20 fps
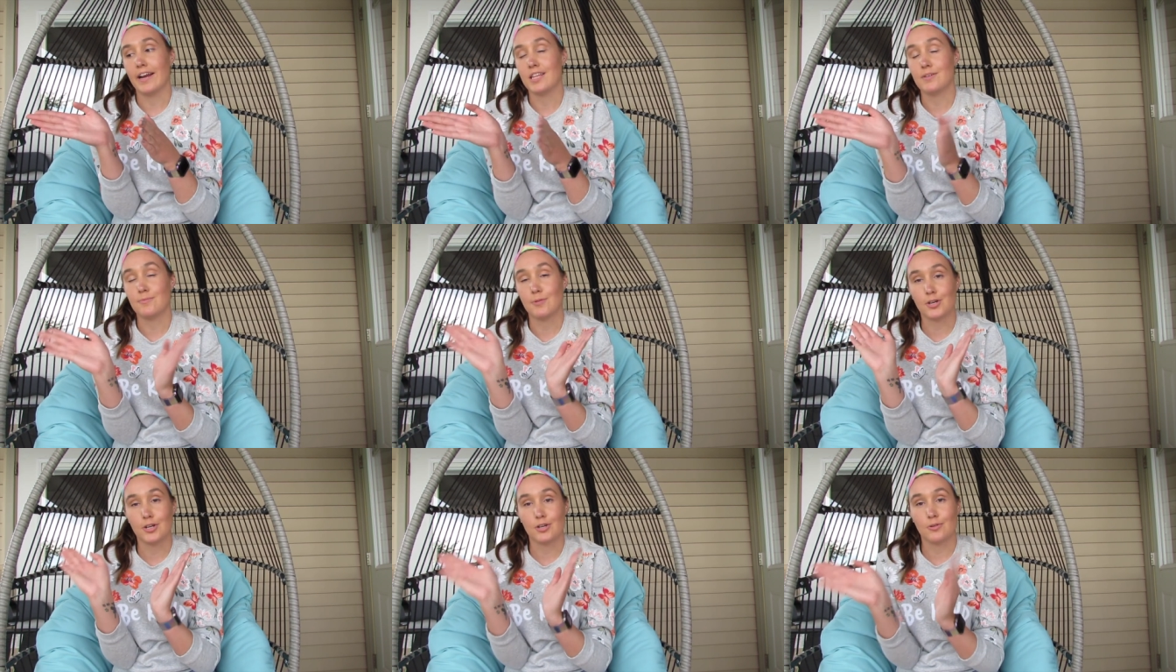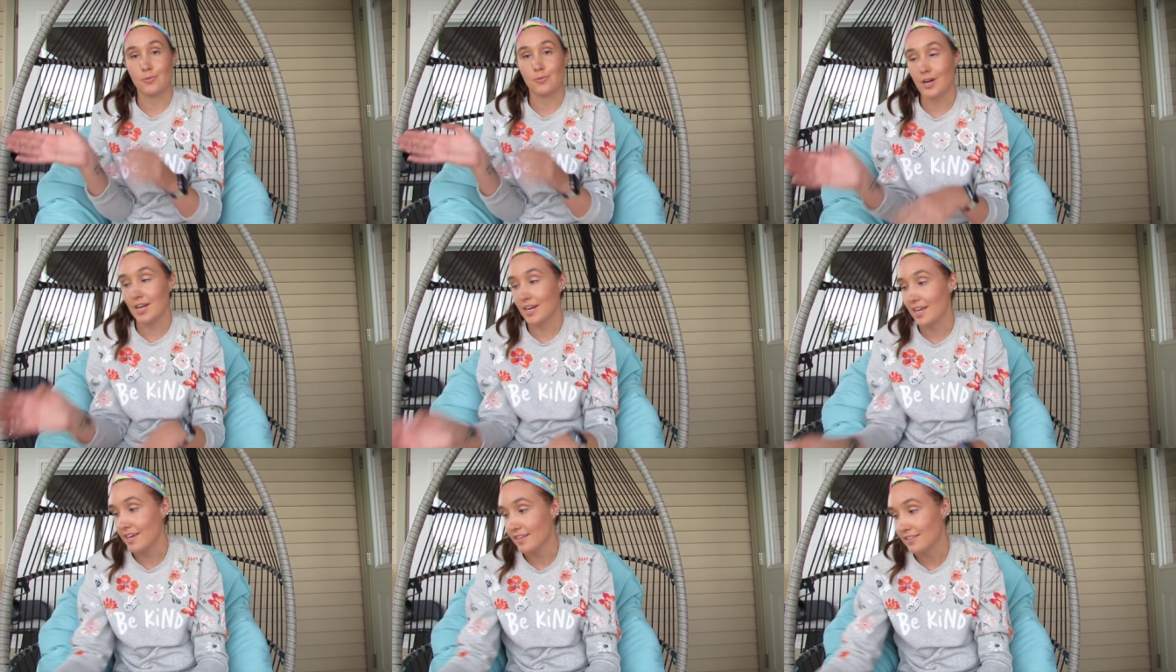and then we were gonna
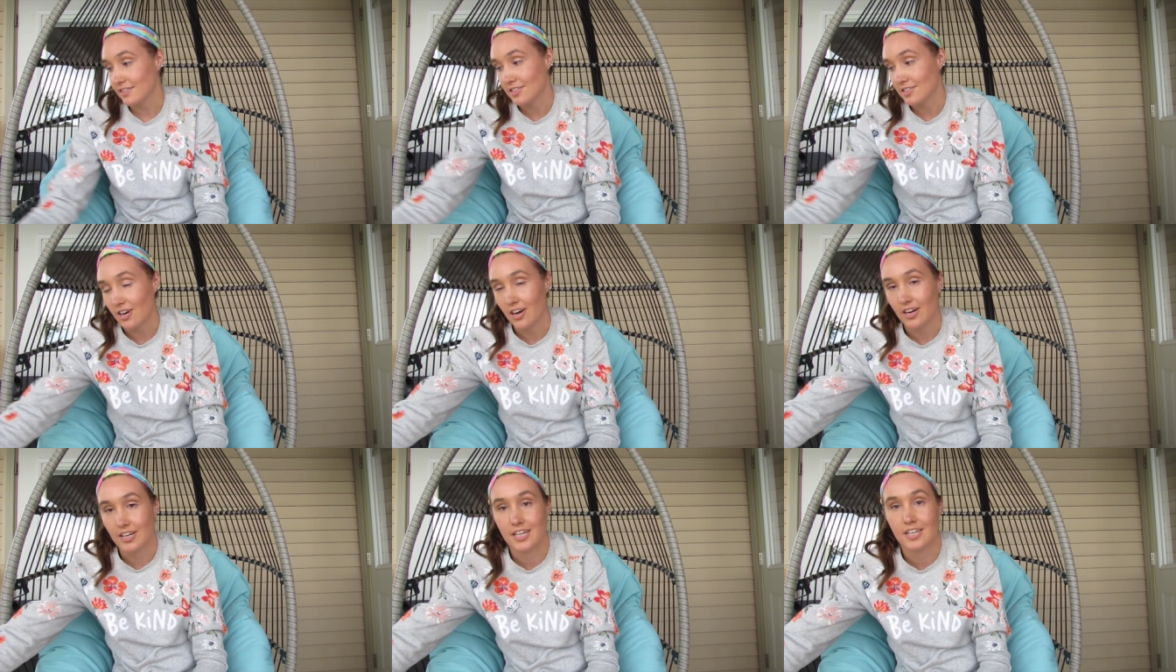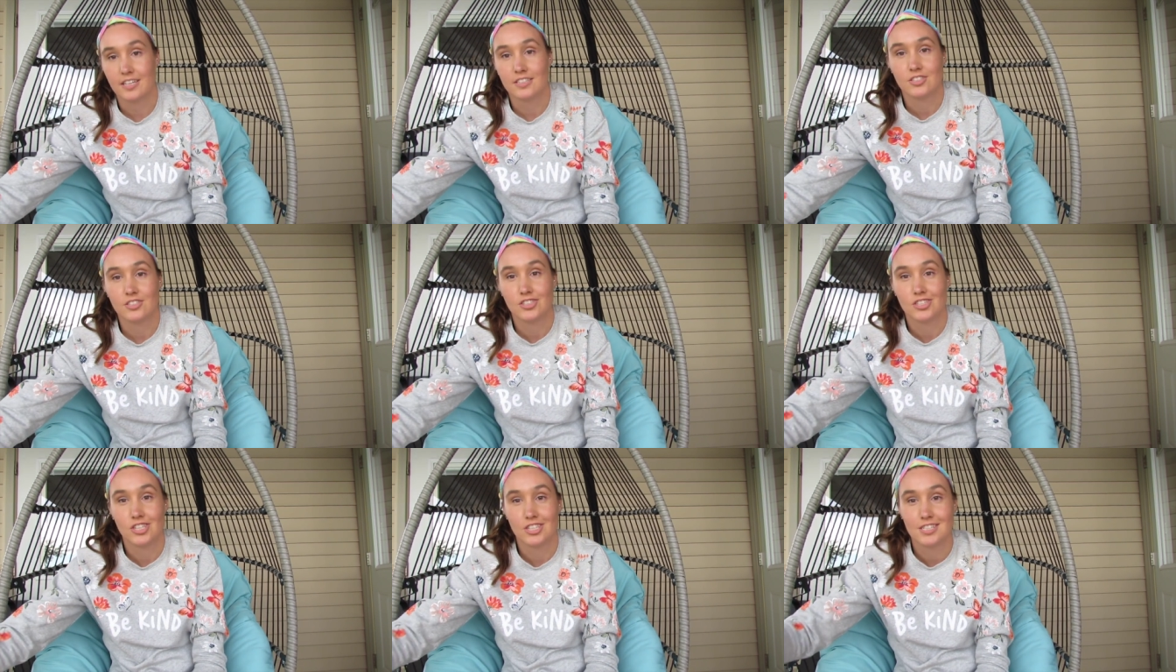run into Target
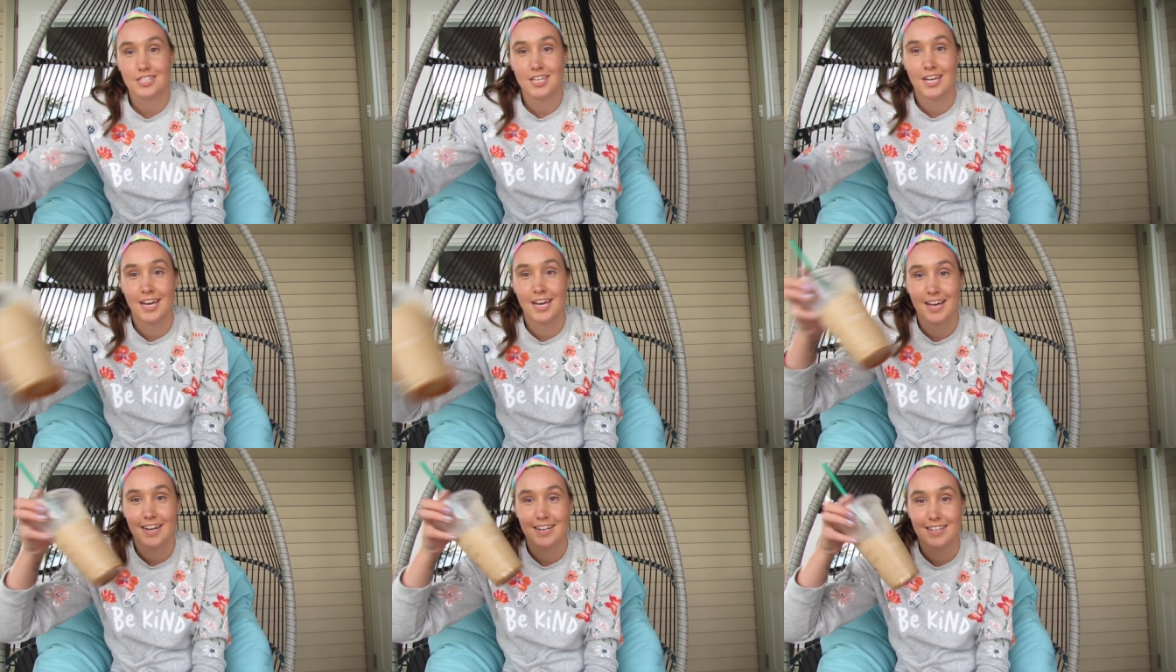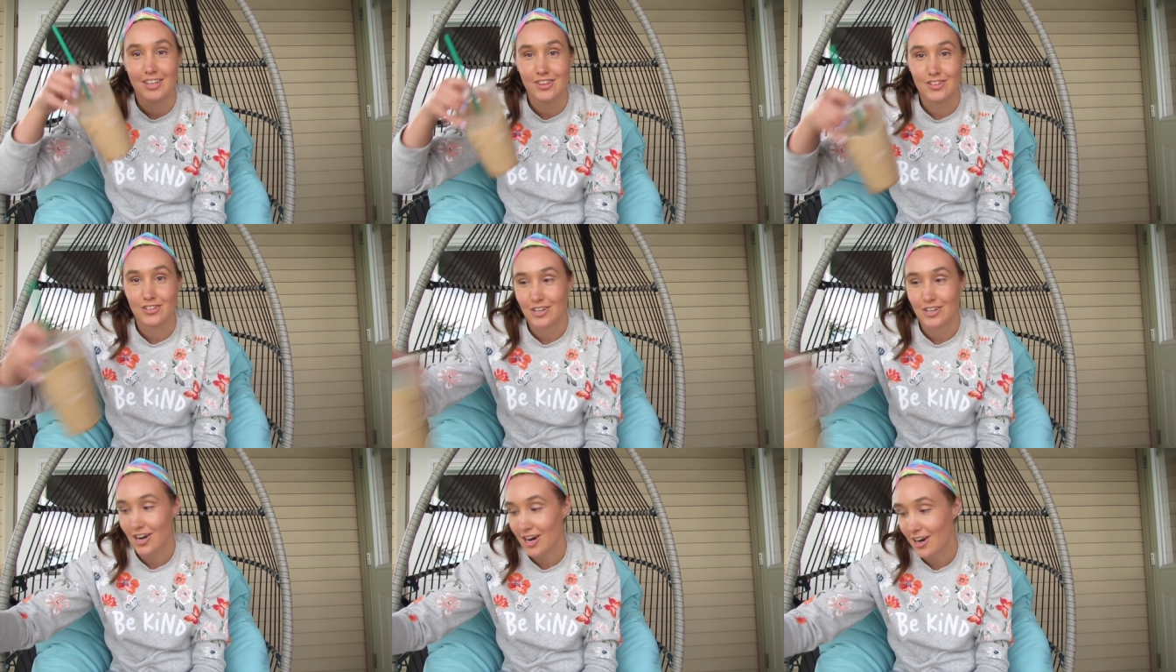just to get
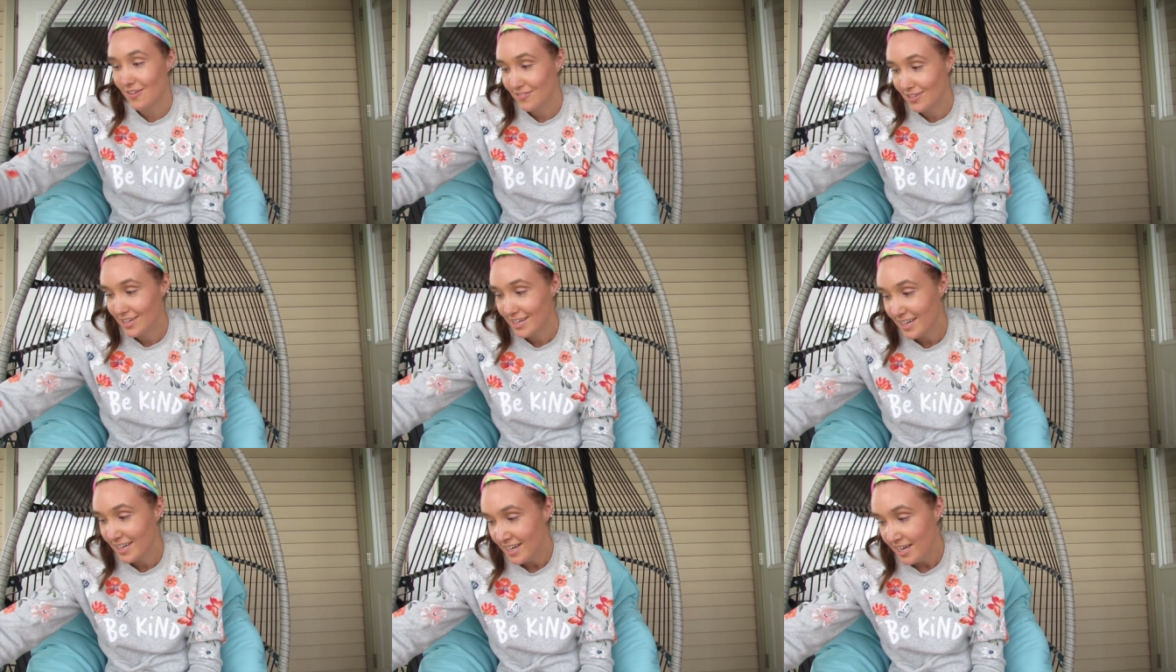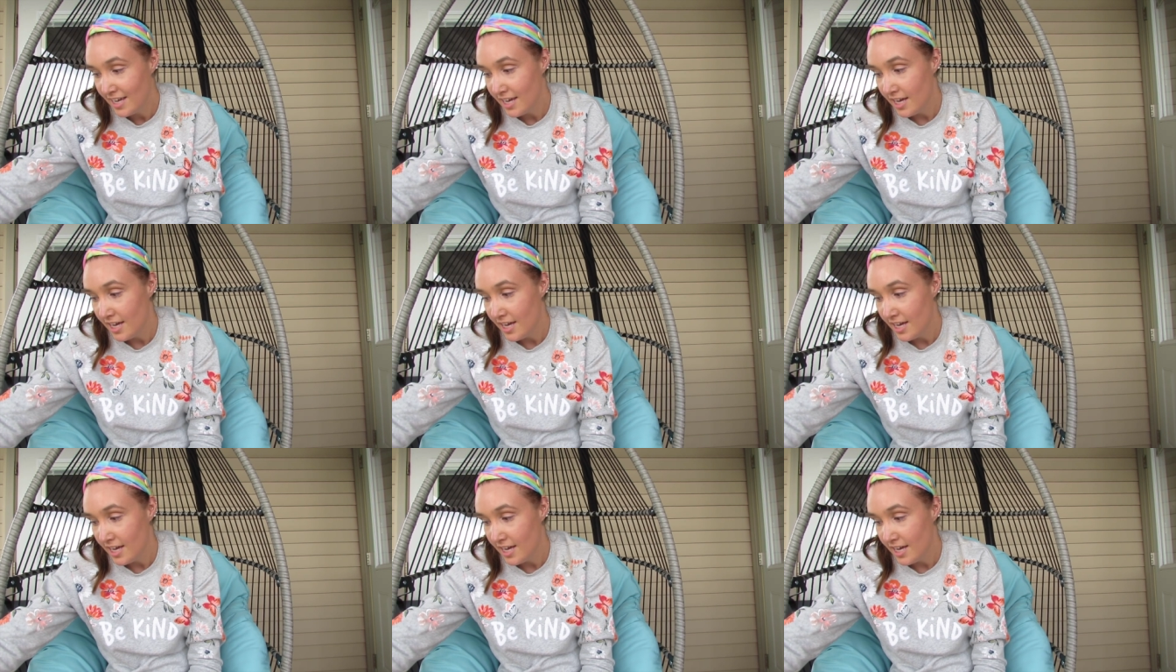another coffee.